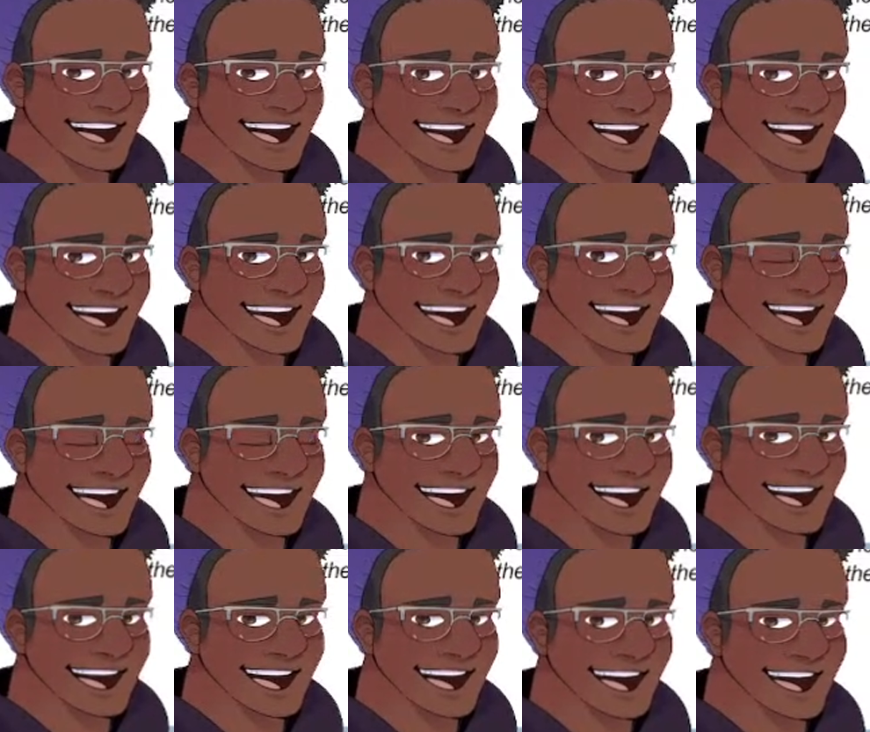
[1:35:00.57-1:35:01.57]
yours
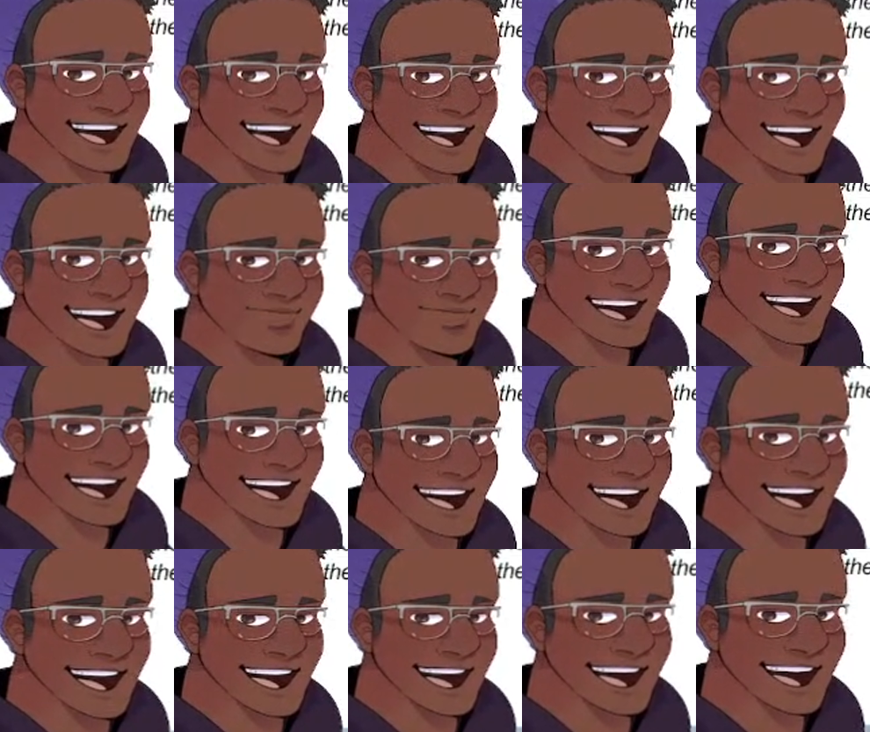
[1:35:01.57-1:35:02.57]
exists too. They are
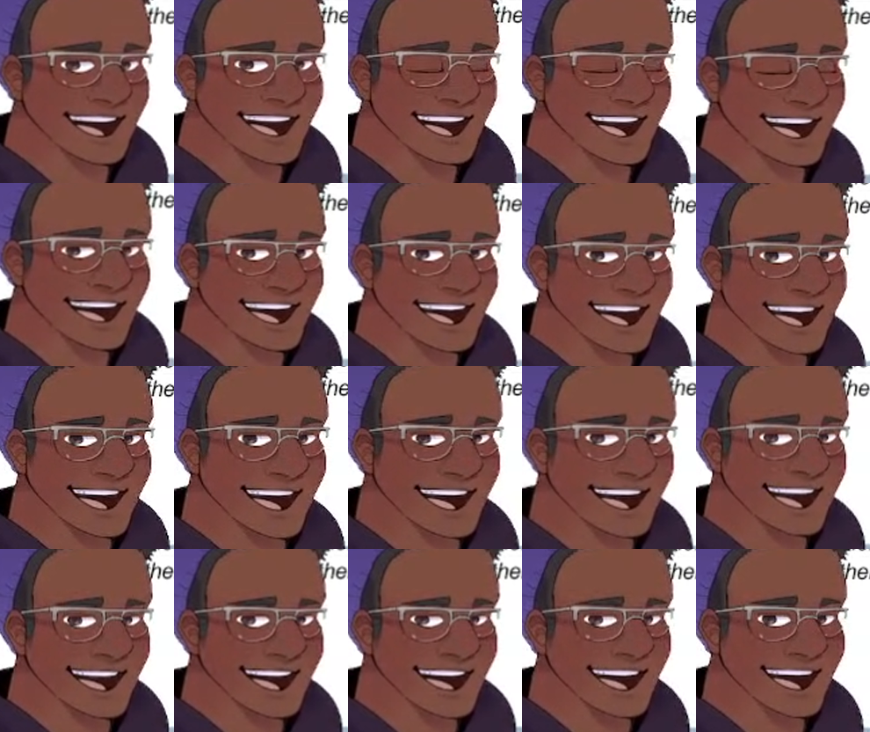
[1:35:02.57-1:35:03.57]
allowed to just go
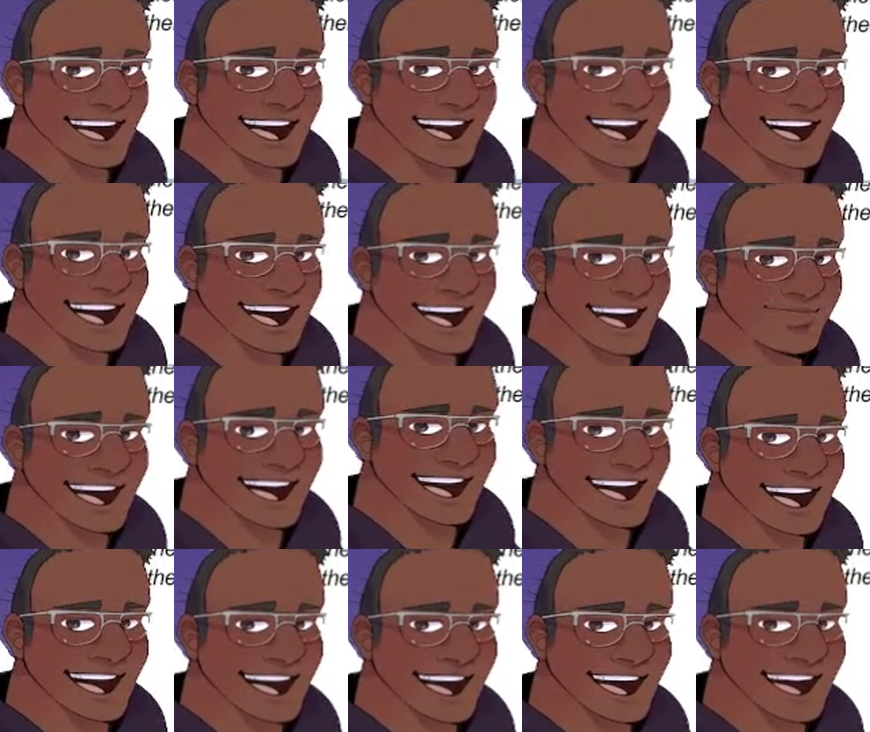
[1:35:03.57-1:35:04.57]
fuck this
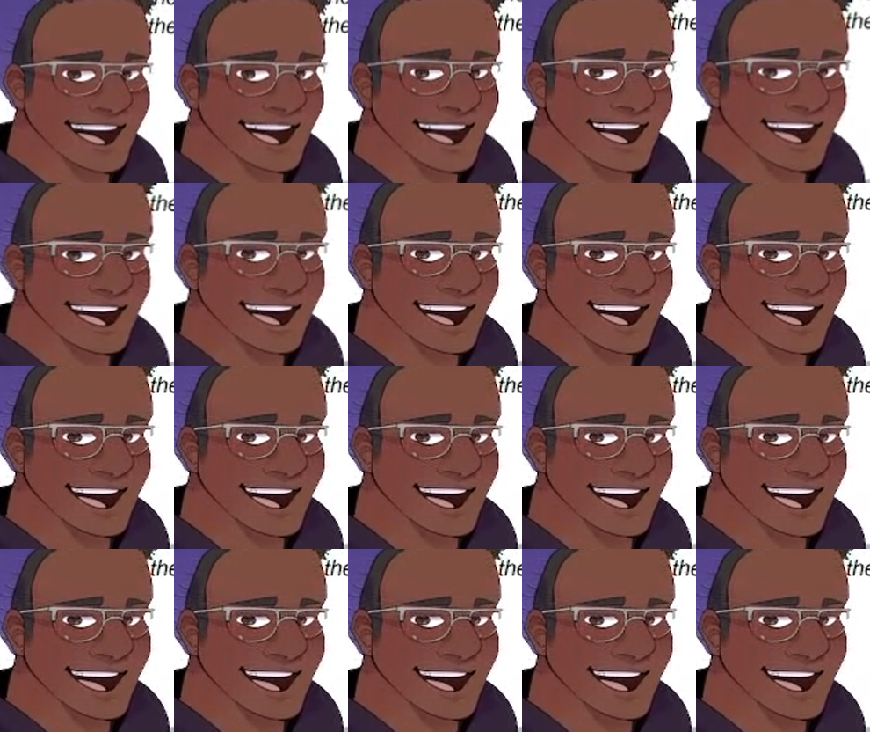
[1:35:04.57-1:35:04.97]
and take something